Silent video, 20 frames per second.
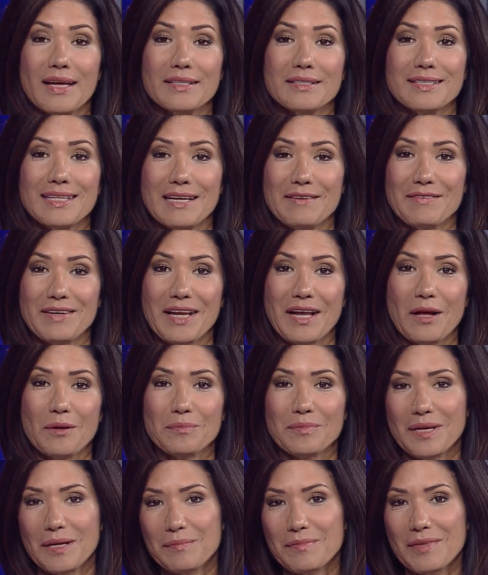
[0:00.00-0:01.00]
David
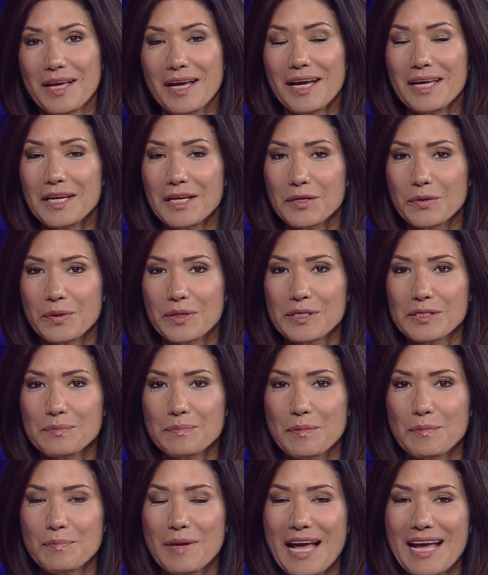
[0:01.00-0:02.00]
helped name the Honeycrisp
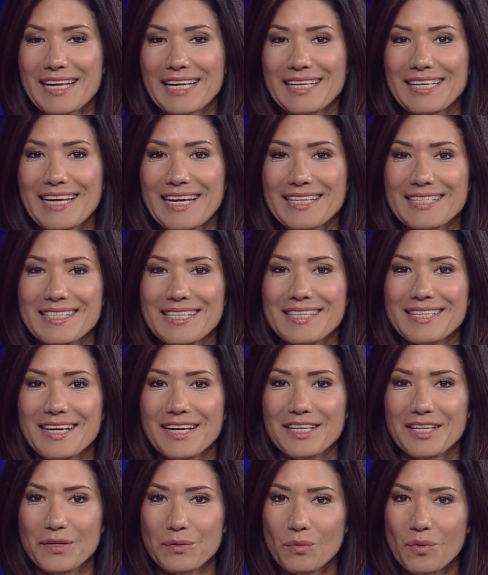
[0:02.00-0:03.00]
back in
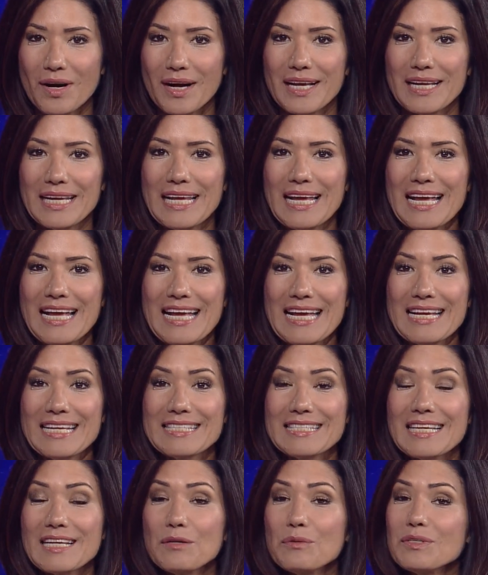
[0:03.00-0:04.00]
1991. He
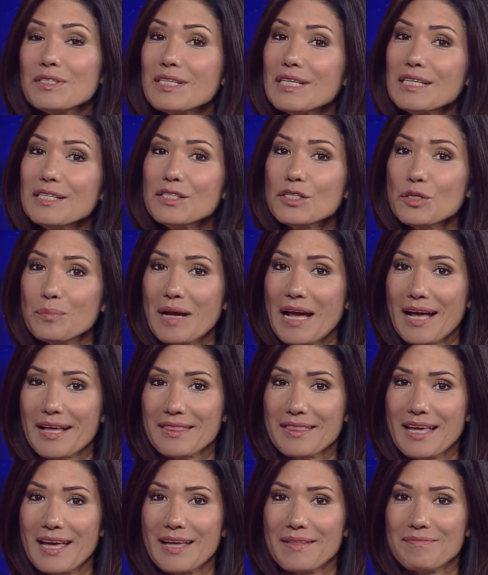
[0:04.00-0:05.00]
said it was easier
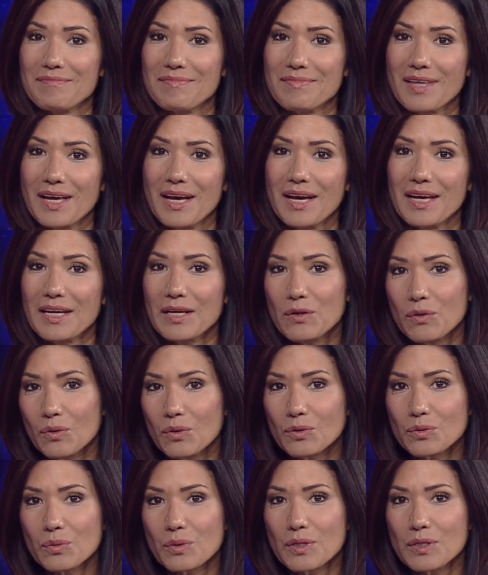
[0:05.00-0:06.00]
back then. The Honey
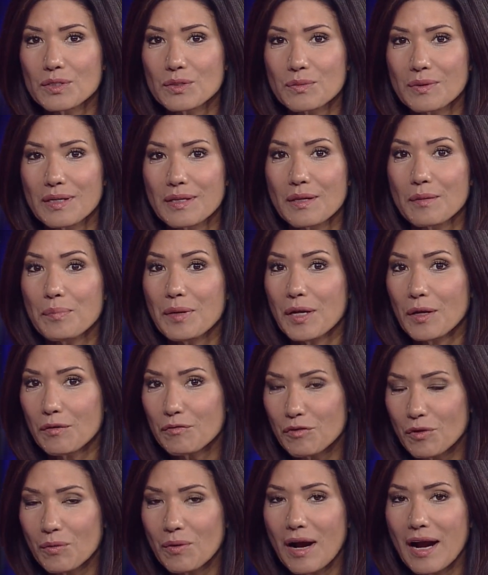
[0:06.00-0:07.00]
Gold was one of the
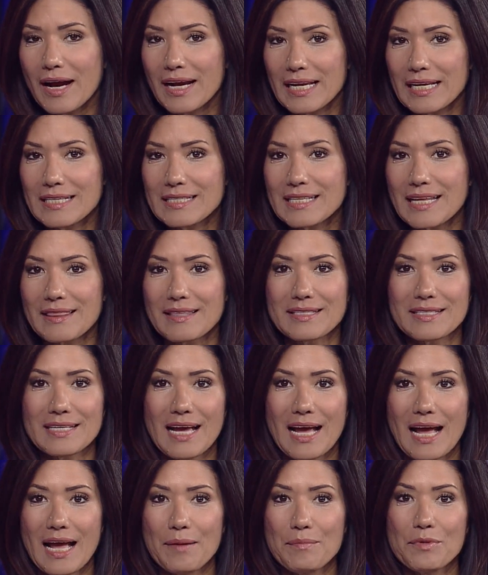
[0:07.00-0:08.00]
parent varieties. At the
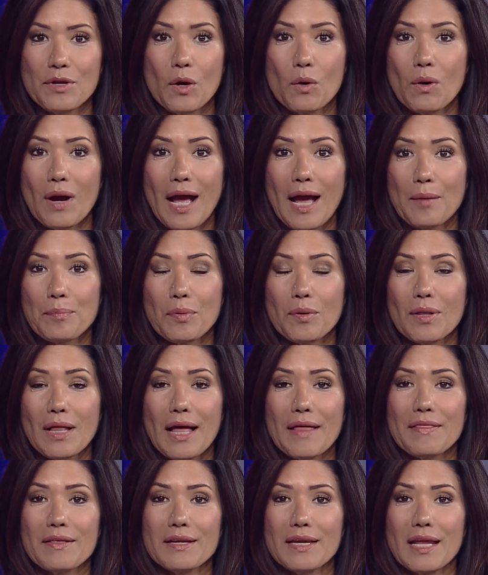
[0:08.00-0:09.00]
time, no apple
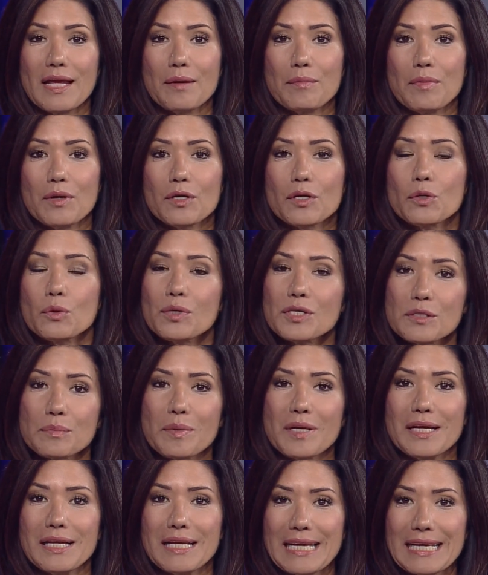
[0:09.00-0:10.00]
had the name
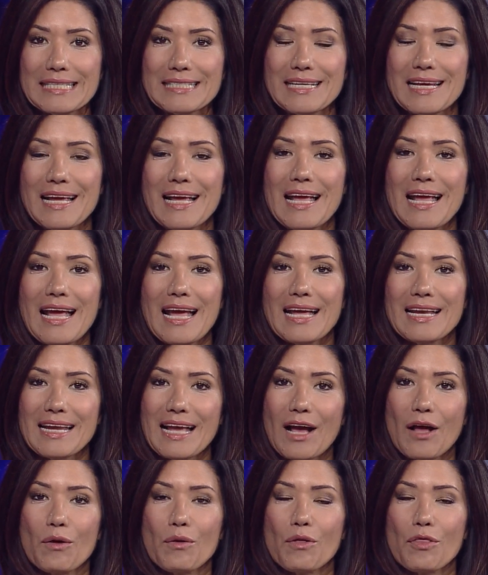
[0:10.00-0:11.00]
crisp in it, and
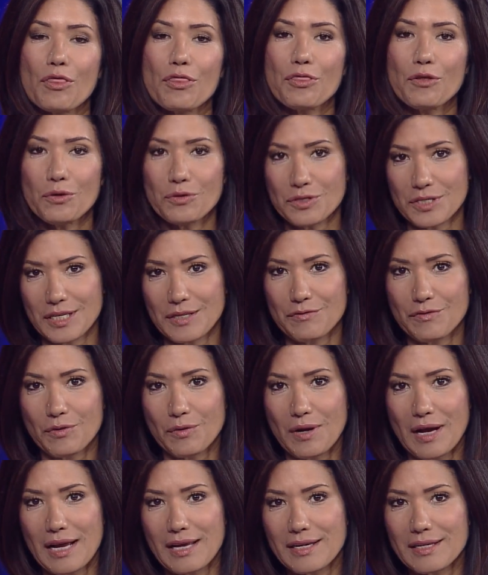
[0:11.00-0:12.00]
now 13
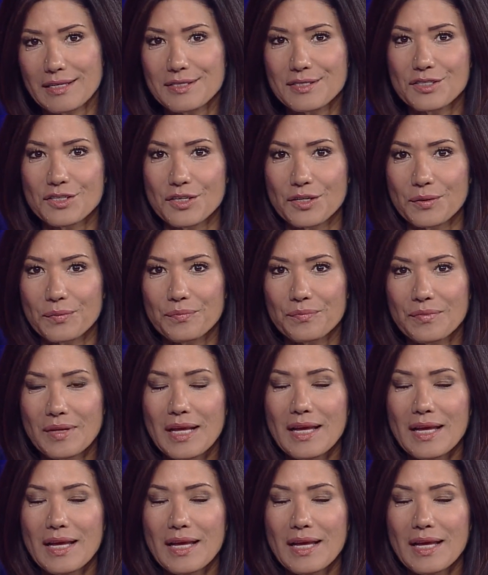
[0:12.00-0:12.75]
varieties do.